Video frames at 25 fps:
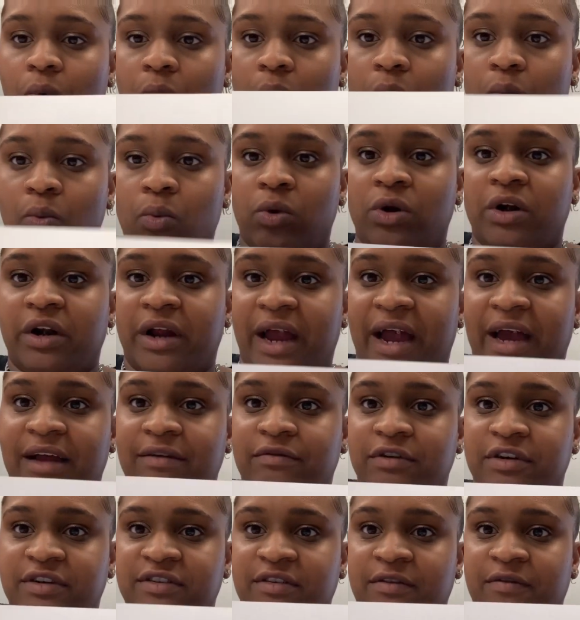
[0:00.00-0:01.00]
what are
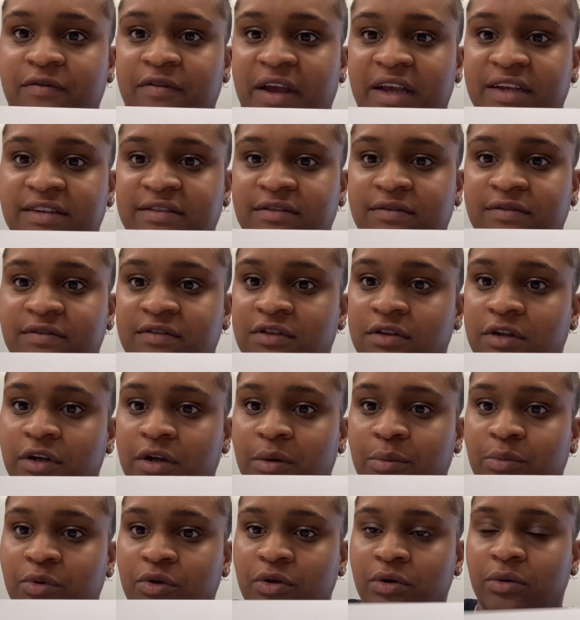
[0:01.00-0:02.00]
adverse effects of
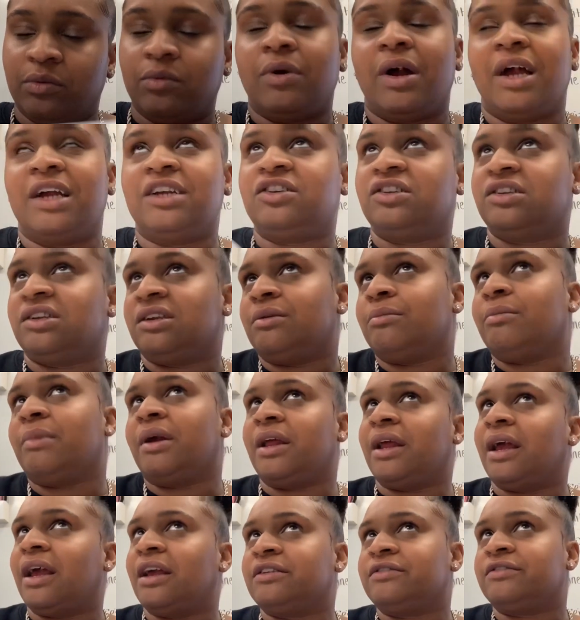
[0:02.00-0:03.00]
therapy. Well, actually, it might
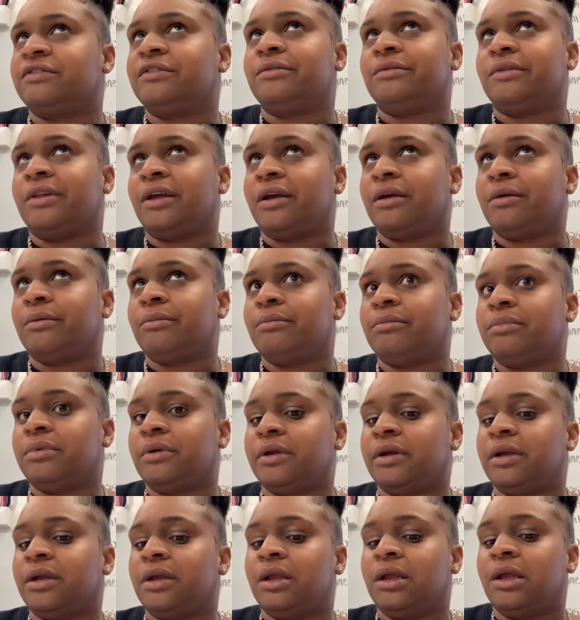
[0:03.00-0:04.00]
ask you that,
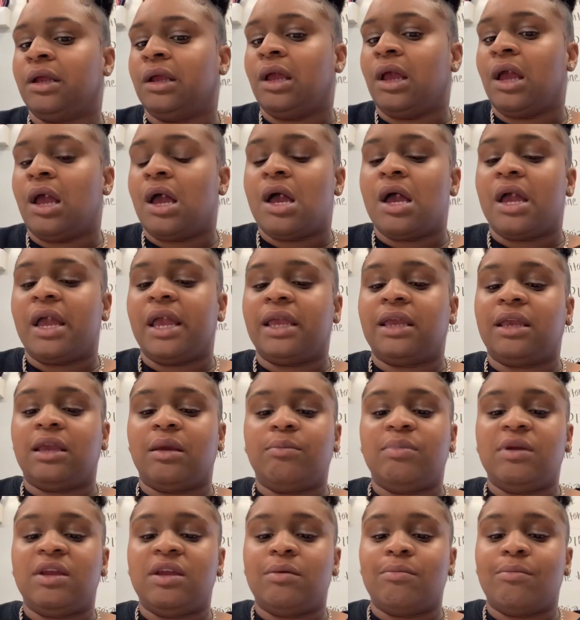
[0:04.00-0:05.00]
but it could
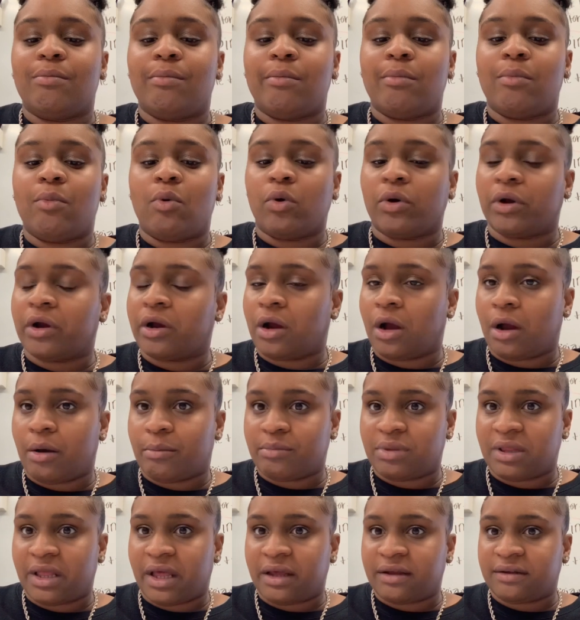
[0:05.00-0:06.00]
be more
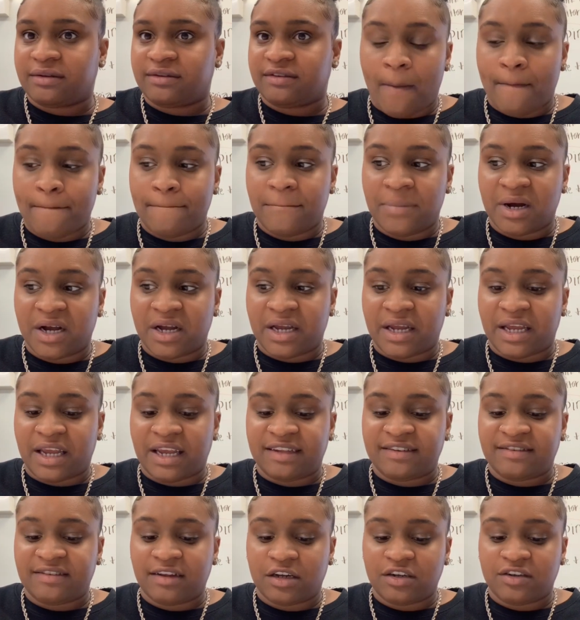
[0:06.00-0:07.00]
complex. But
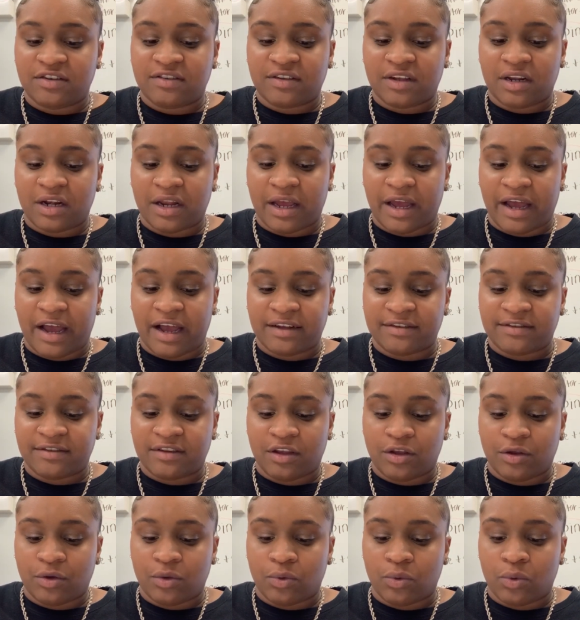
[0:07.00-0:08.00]
it's not just going to ask
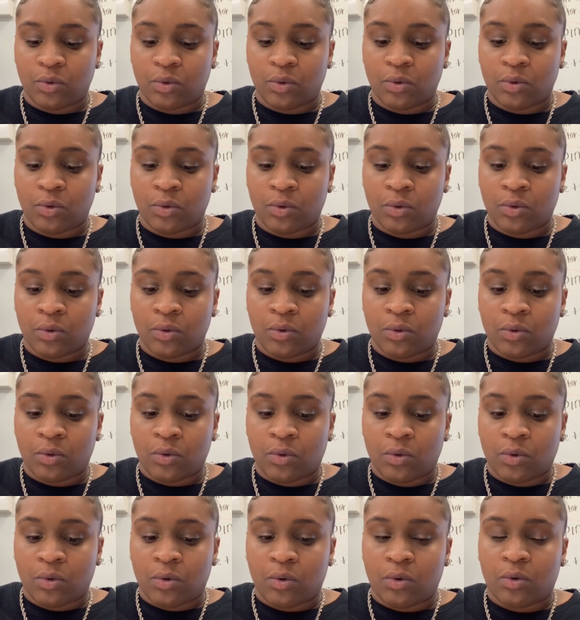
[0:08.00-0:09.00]
you
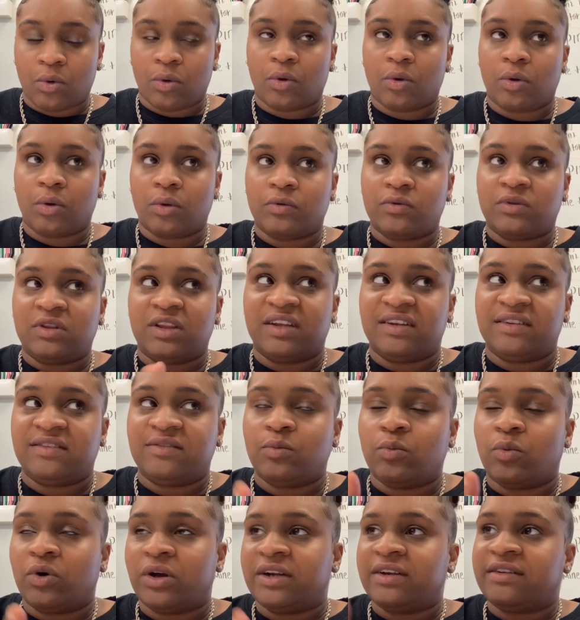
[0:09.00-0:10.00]
this,
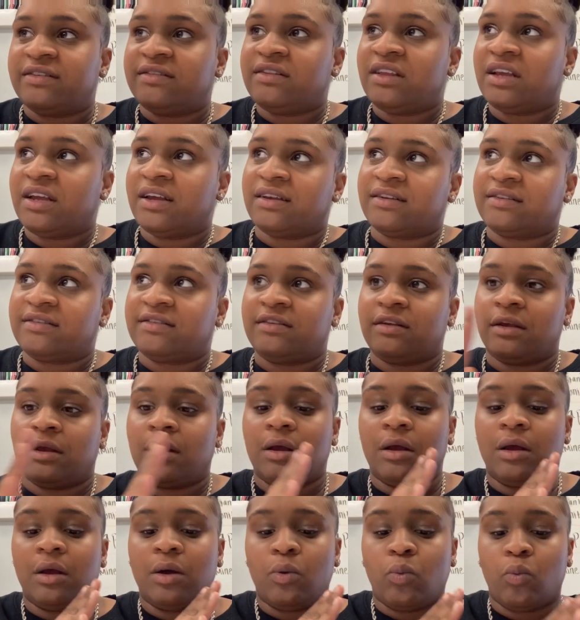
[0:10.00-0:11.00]
what is this?
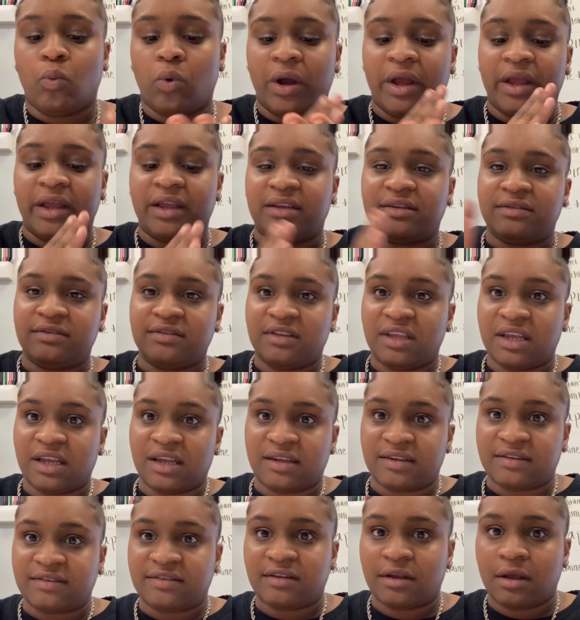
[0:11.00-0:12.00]
What is
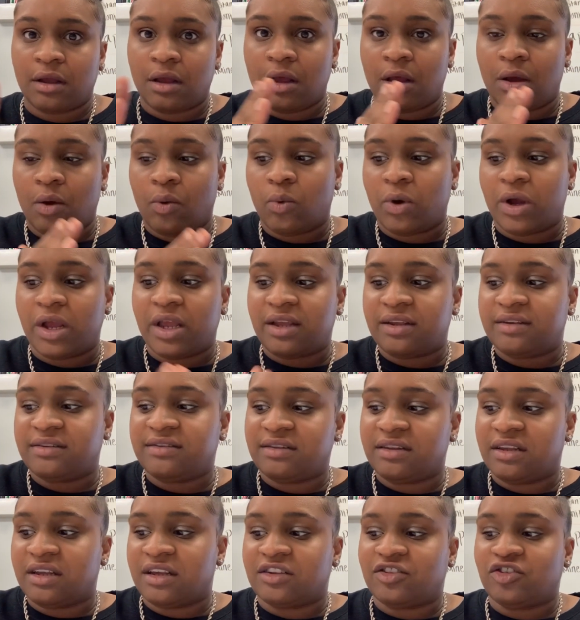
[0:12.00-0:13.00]
this? What is
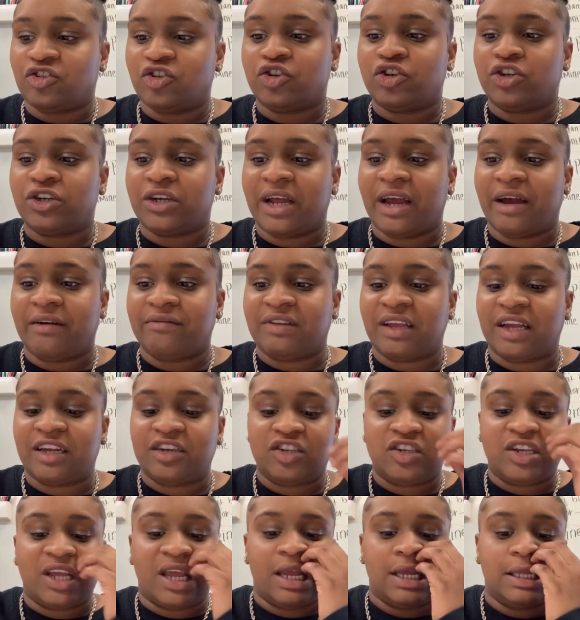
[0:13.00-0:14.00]
this? You're going to have to
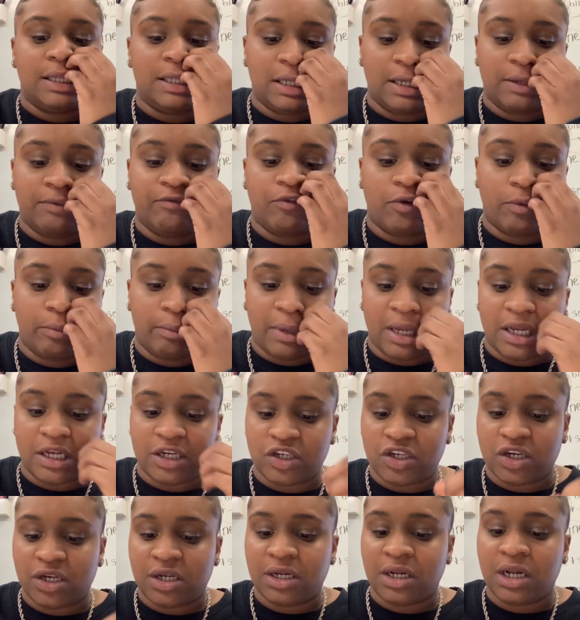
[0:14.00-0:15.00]
take the
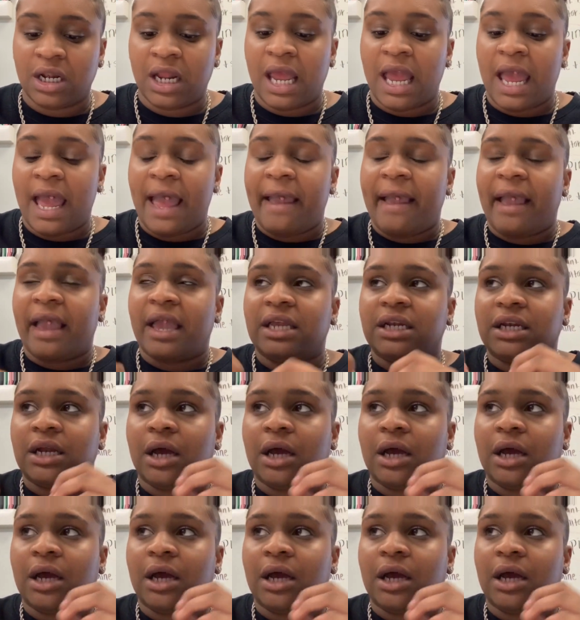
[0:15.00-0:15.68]
information and